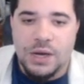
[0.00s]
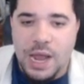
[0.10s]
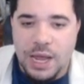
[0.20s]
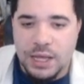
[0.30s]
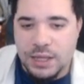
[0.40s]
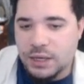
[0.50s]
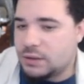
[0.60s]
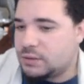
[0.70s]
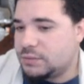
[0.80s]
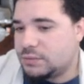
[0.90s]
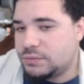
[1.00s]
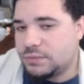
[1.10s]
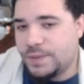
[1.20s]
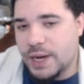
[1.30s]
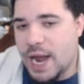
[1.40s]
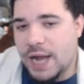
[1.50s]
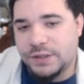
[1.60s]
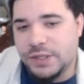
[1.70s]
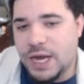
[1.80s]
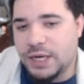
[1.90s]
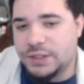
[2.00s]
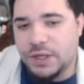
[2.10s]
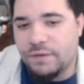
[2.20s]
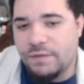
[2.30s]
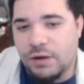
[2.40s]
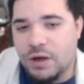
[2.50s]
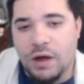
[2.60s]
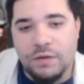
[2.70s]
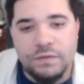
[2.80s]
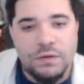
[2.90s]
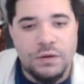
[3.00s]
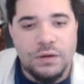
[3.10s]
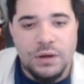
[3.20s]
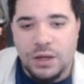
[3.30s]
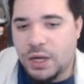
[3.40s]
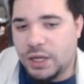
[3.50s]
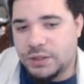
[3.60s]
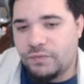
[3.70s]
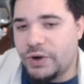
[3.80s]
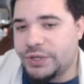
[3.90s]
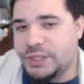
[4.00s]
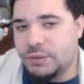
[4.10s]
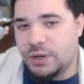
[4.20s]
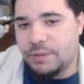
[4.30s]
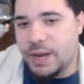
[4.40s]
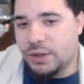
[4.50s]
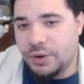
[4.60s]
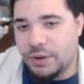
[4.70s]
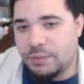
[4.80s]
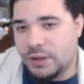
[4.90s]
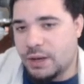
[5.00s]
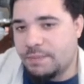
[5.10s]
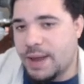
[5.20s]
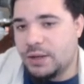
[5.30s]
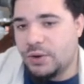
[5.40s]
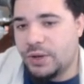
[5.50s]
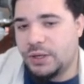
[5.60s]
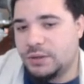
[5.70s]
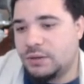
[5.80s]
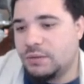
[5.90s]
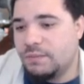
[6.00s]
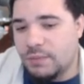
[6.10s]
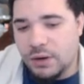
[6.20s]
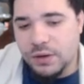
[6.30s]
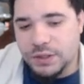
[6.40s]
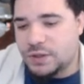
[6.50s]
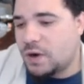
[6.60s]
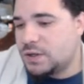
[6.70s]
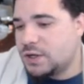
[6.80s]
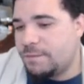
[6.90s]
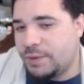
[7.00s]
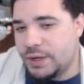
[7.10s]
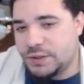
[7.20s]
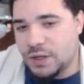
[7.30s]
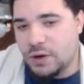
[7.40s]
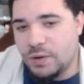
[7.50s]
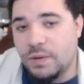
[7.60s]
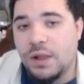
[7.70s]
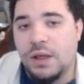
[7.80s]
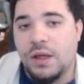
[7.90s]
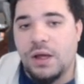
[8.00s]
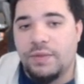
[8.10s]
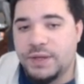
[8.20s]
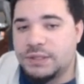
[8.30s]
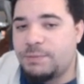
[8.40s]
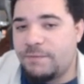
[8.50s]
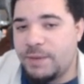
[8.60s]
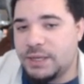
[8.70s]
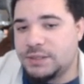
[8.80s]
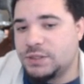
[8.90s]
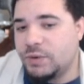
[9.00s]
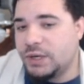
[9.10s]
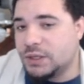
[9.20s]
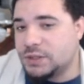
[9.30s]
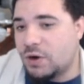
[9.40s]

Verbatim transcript: and like, but after that, it's gonna fall off. Uh, very similar to mana loading, but like mana loading, Merlin starts off pretty slow. This buff makes it so he doesn't